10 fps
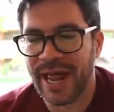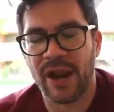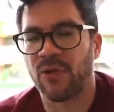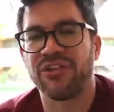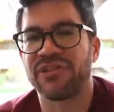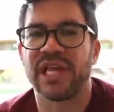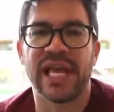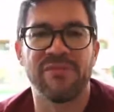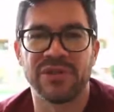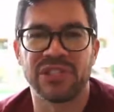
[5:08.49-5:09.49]
and I don't think they
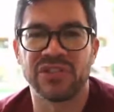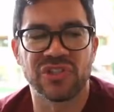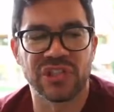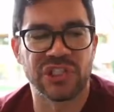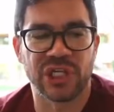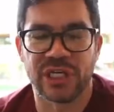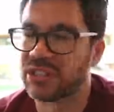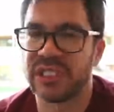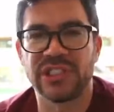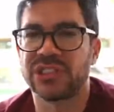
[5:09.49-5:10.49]
gave him his insulin
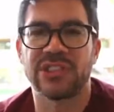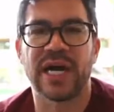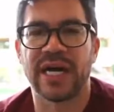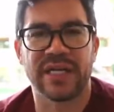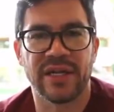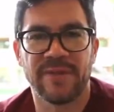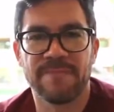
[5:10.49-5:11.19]
shots, and he just died.